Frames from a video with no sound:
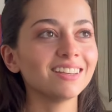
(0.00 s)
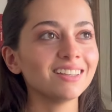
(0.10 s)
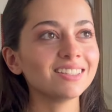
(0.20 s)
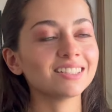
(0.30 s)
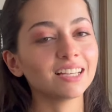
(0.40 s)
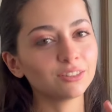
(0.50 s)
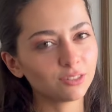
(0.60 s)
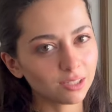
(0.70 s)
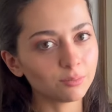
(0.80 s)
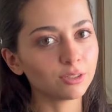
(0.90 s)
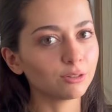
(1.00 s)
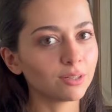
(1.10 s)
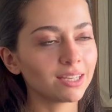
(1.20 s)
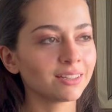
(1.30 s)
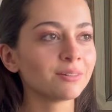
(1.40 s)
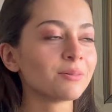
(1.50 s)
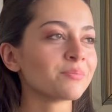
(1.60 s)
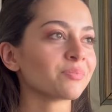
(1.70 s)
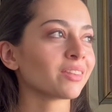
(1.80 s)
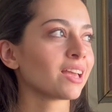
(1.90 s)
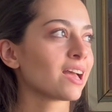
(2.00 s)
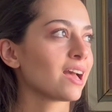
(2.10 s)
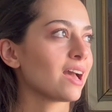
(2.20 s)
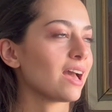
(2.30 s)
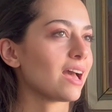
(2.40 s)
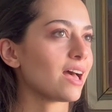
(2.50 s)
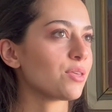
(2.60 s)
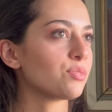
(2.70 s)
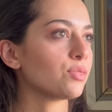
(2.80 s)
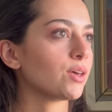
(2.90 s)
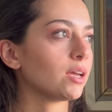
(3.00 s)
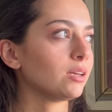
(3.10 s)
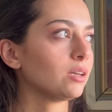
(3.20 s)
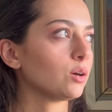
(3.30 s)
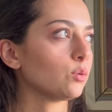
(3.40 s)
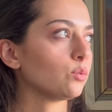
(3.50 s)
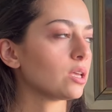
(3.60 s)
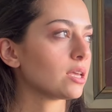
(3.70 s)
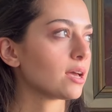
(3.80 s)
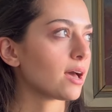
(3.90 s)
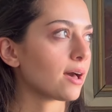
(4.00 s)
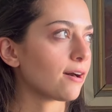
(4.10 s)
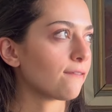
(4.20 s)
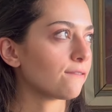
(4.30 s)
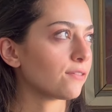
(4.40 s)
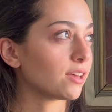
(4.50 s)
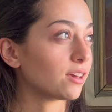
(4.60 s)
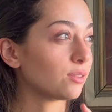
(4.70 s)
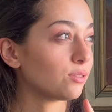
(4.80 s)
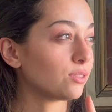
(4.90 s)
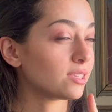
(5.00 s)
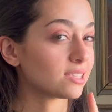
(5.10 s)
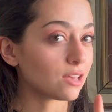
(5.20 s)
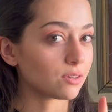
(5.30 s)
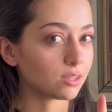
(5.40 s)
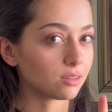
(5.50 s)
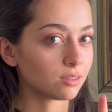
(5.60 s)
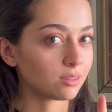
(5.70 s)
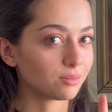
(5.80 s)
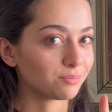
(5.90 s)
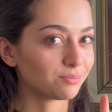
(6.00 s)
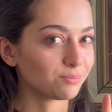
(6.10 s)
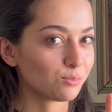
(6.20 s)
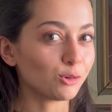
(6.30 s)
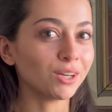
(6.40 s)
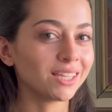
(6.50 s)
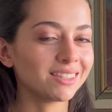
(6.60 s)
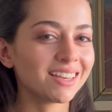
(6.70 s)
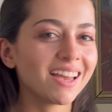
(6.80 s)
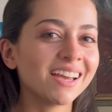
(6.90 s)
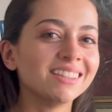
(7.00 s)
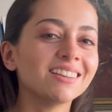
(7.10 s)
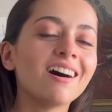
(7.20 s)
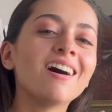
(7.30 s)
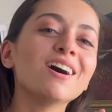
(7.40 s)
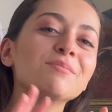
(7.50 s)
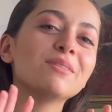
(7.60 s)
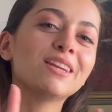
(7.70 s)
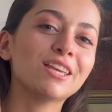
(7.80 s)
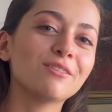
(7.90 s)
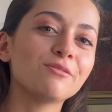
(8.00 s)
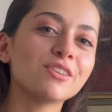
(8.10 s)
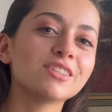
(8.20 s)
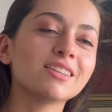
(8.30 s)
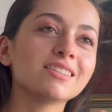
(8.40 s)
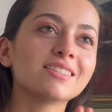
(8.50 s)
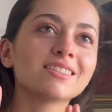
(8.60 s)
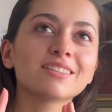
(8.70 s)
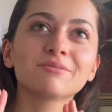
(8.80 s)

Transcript: It's like to some degree. And then we have the seventh point, and I believe this is